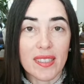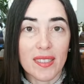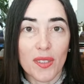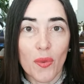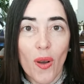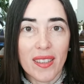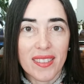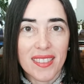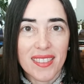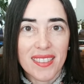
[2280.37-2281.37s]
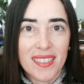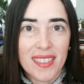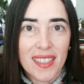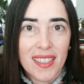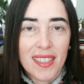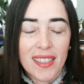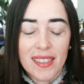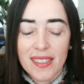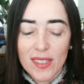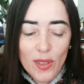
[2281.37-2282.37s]
as you want.
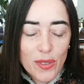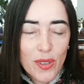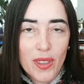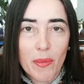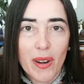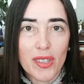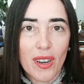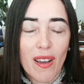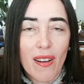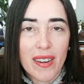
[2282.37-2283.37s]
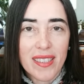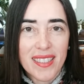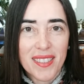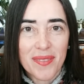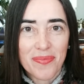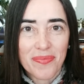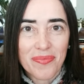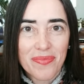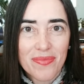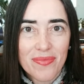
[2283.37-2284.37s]
This is also in the martial arts.
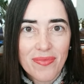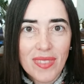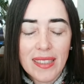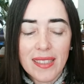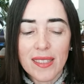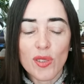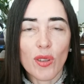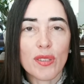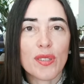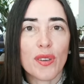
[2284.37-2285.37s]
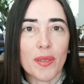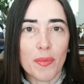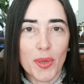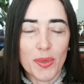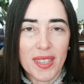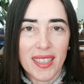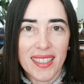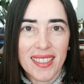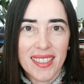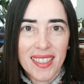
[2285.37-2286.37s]
This is also in
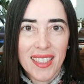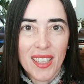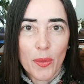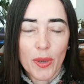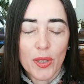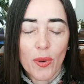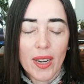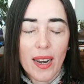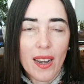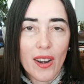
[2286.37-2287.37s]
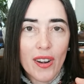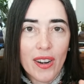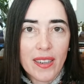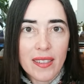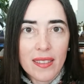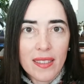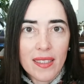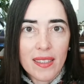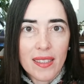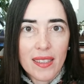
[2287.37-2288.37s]
music. When you want to learn
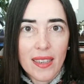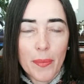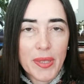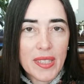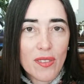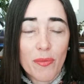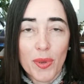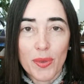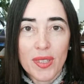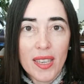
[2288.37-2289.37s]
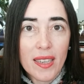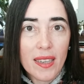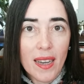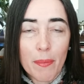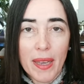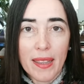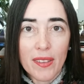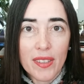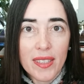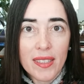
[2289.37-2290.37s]
a piece of music, a
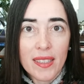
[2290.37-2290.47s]
melody,